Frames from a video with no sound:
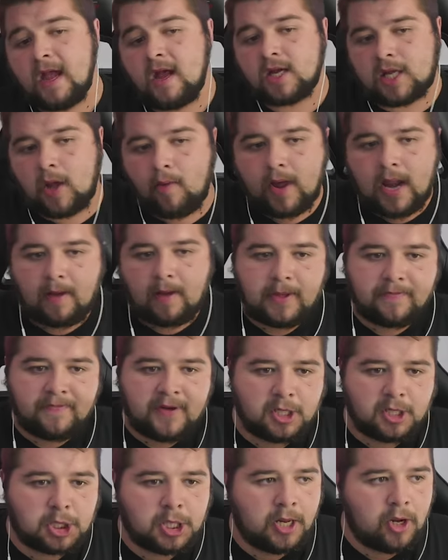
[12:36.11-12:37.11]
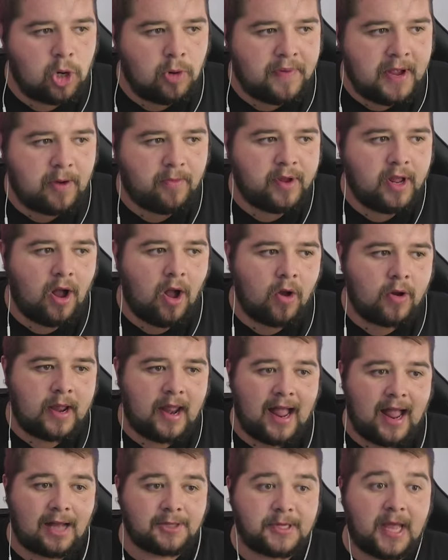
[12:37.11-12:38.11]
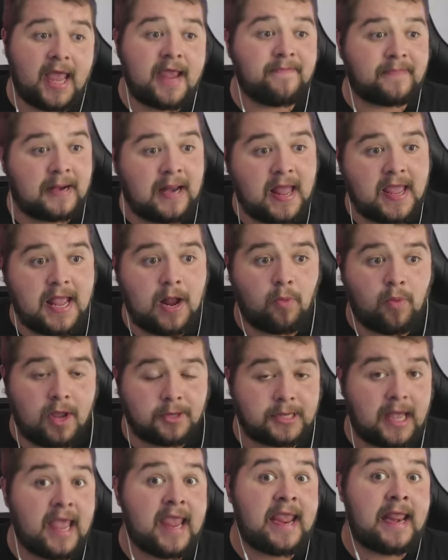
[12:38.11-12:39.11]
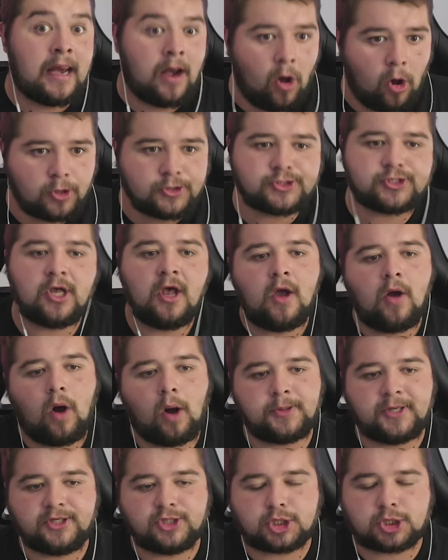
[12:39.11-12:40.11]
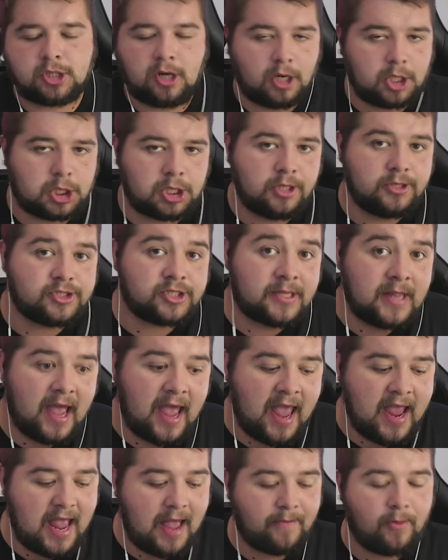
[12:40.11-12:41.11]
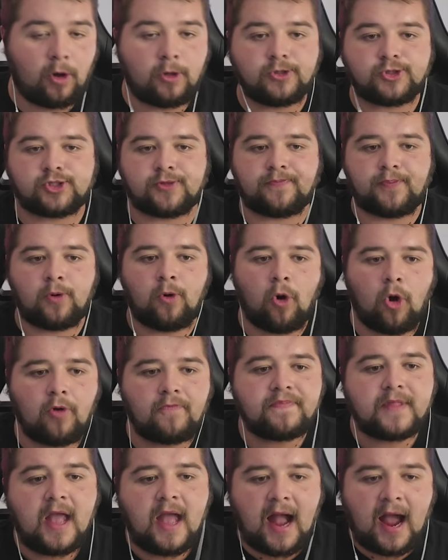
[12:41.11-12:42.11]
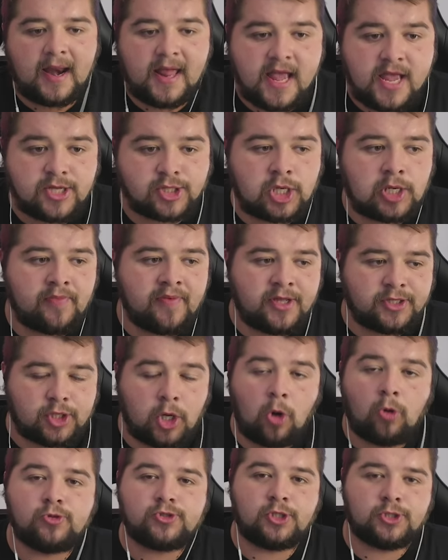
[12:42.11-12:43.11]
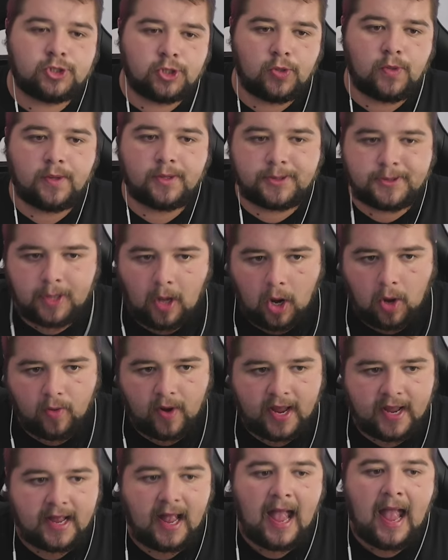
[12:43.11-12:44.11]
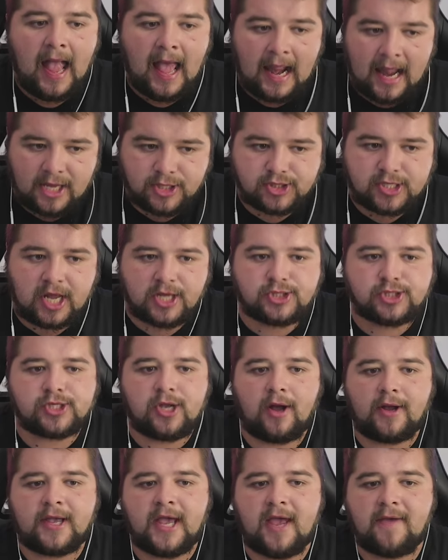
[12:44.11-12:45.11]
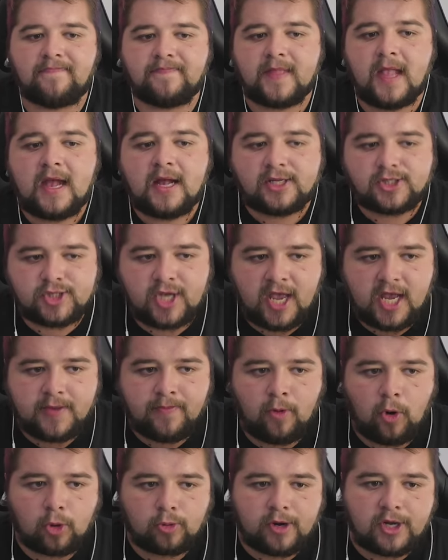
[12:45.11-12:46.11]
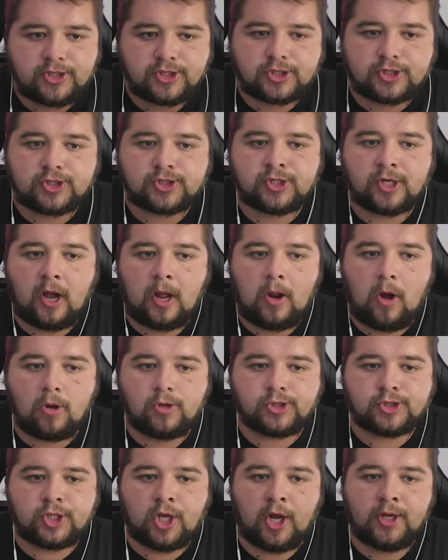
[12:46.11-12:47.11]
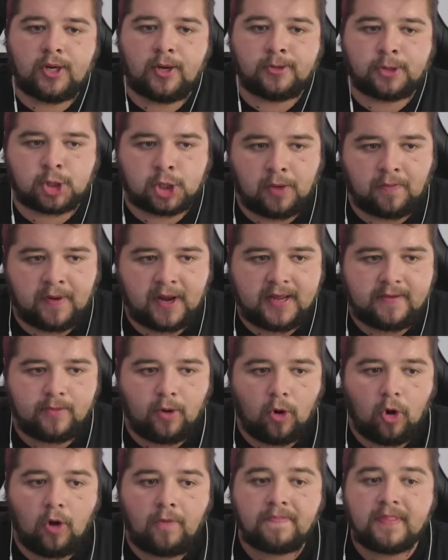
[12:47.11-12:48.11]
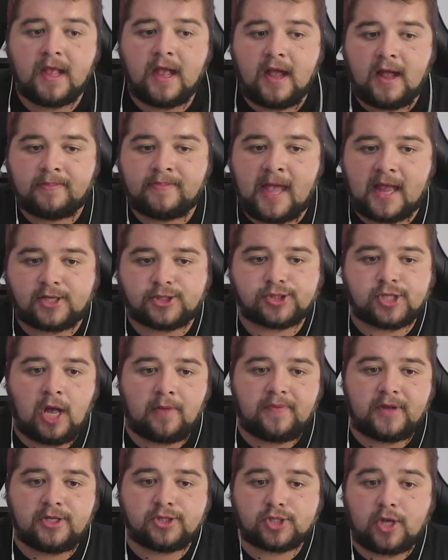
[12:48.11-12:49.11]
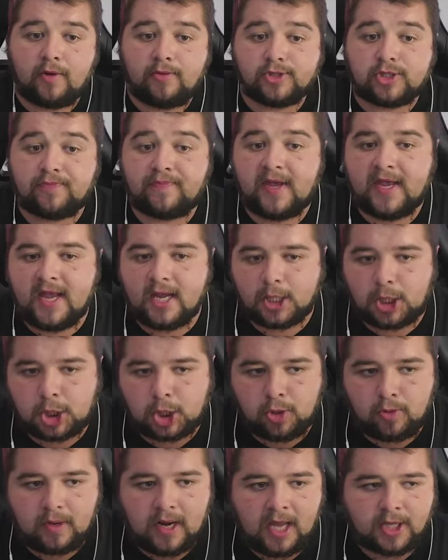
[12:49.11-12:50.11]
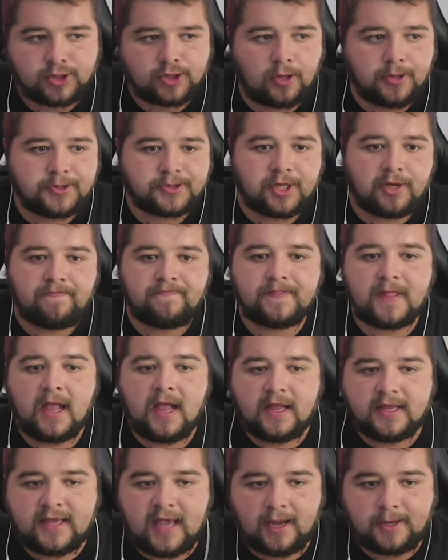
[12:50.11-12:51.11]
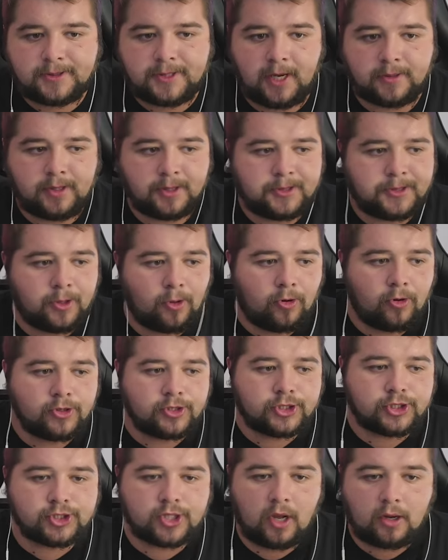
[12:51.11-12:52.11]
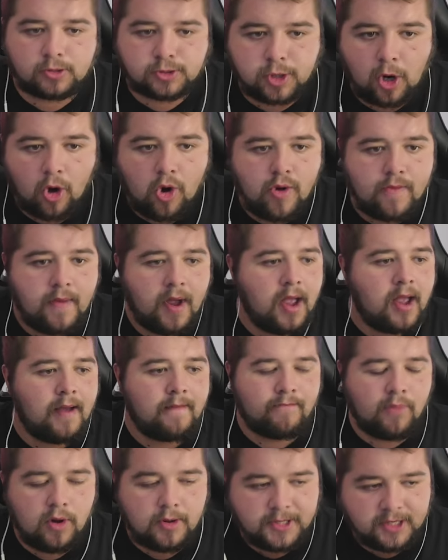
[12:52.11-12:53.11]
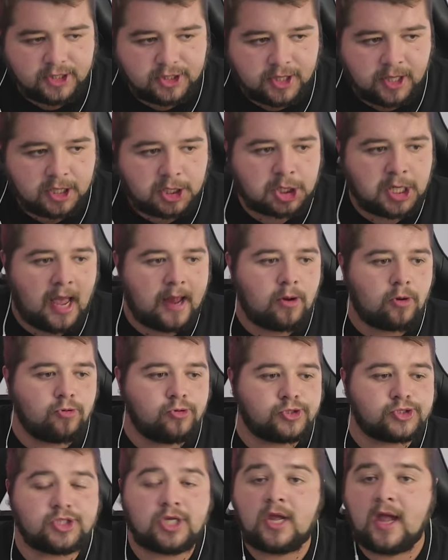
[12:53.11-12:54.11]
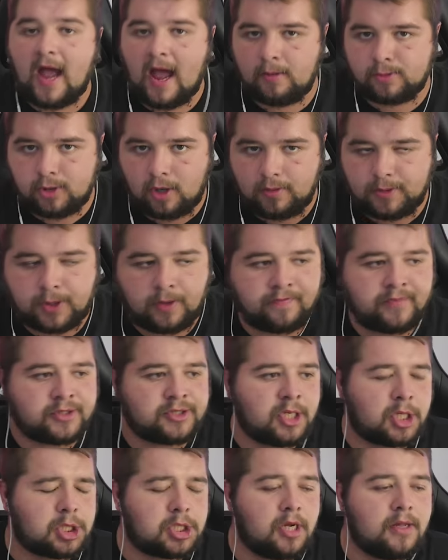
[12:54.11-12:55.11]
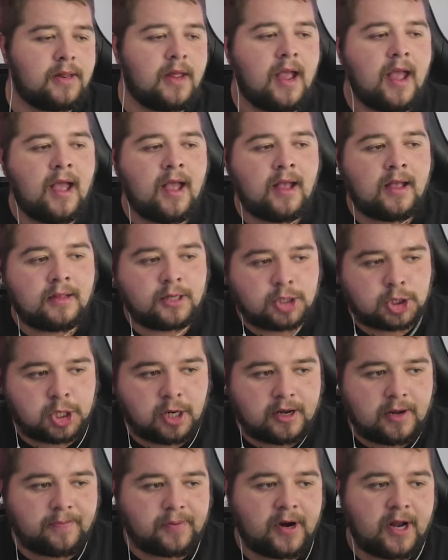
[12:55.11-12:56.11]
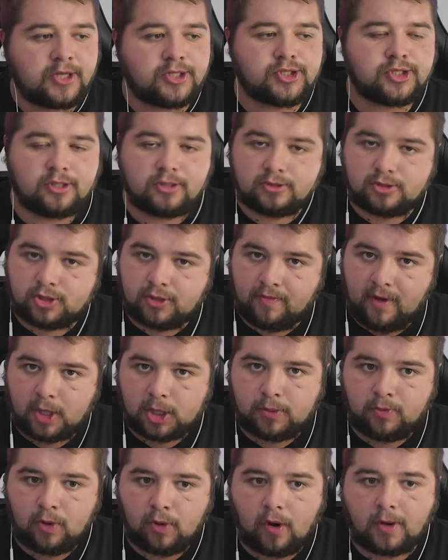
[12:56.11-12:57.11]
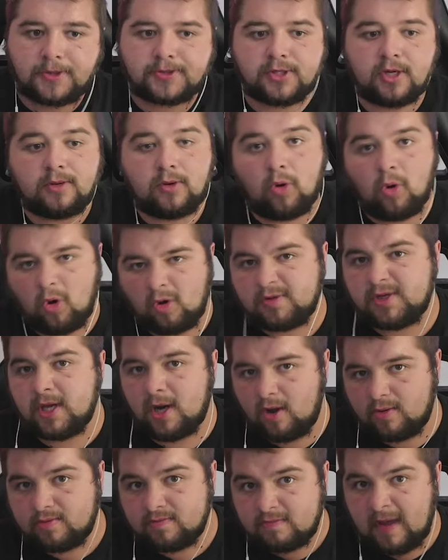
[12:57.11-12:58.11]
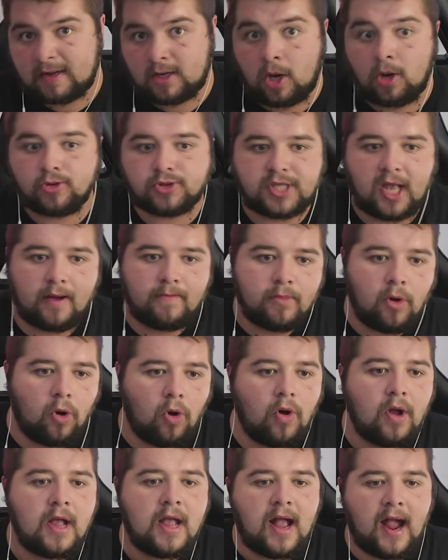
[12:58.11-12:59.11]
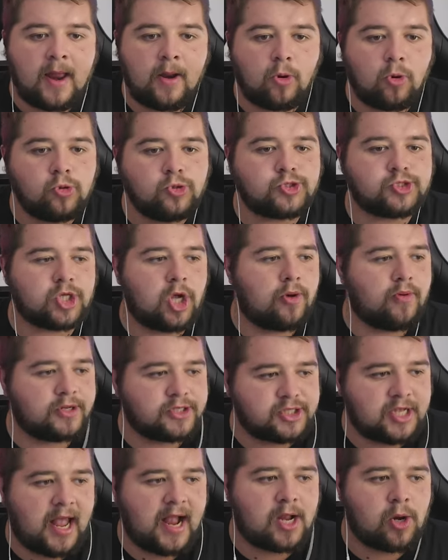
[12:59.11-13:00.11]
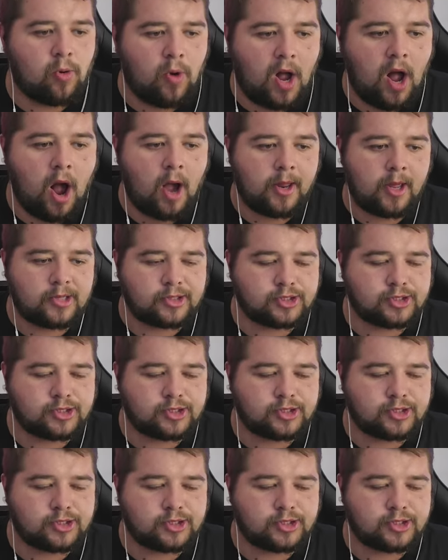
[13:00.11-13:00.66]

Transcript: Going up the pitch a little bit, we are going to have a player with a lot of instructions, an AM on support, and he's going to be told to do the following. Let's get stuck in. Take more risks, alongside of dribbling more. Next up is going to be shoot less often, get further forwards, roam, move into the channels, and roam from position, trigger press to much more often, or, you know, close down more, and also tackle harder.